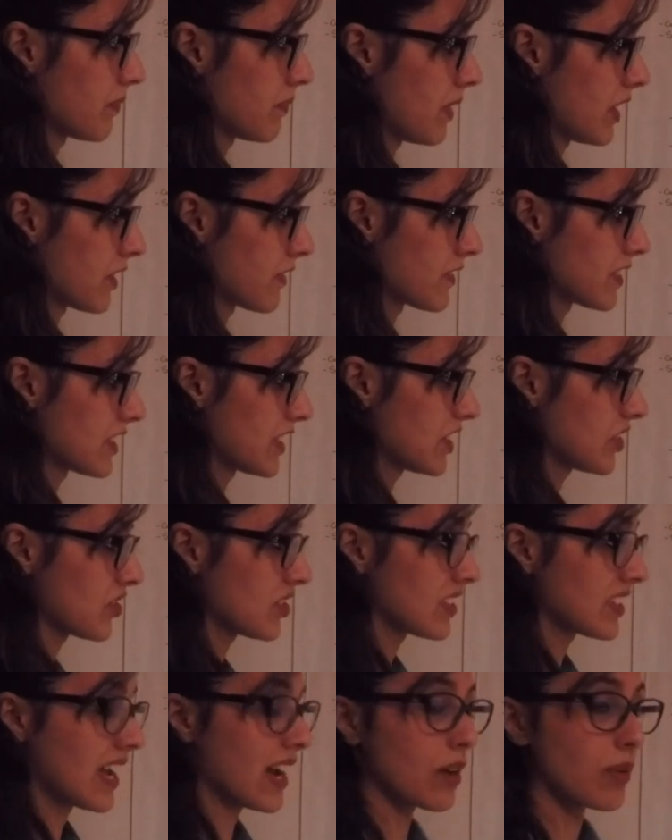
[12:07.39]

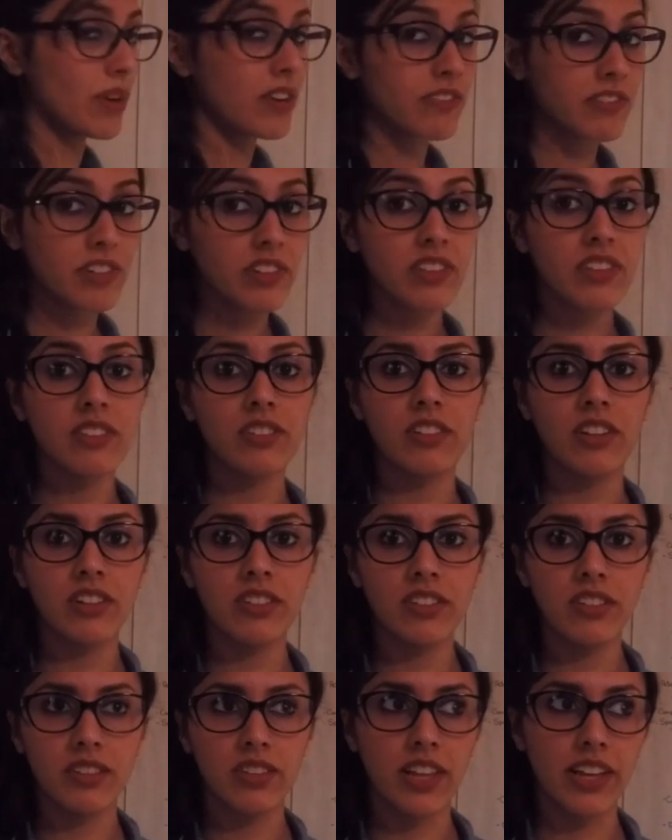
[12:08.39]
manifestations. However, they're
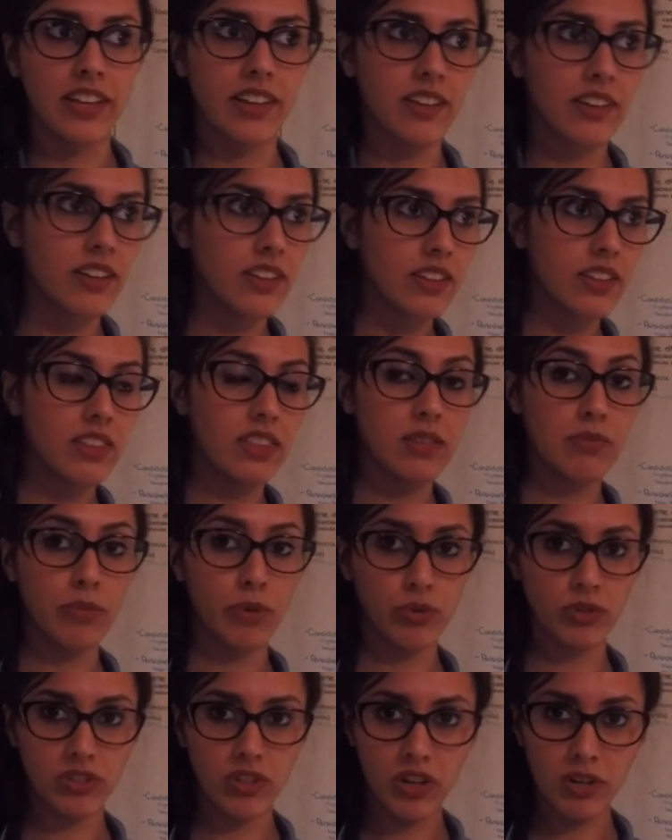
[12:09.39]
not like the
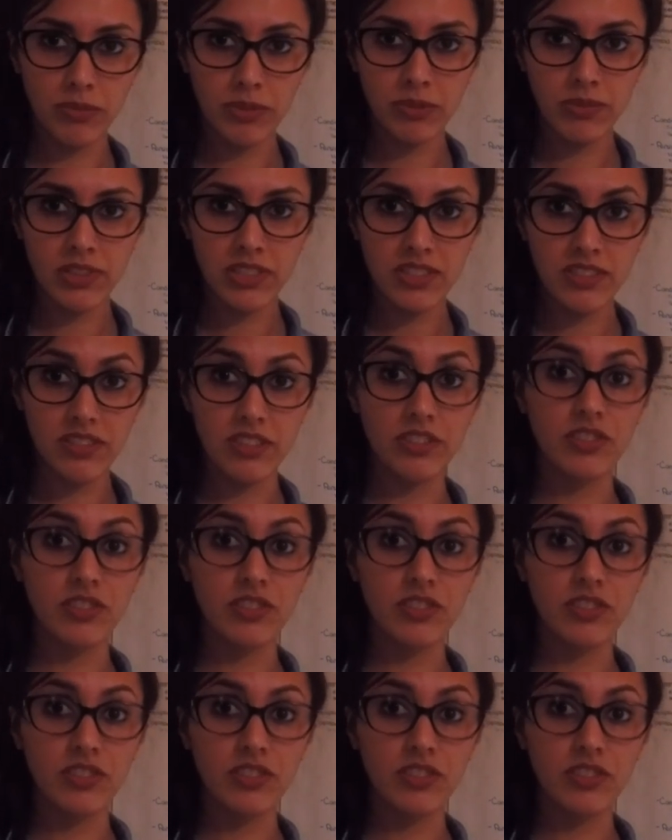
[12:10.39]
most common ones.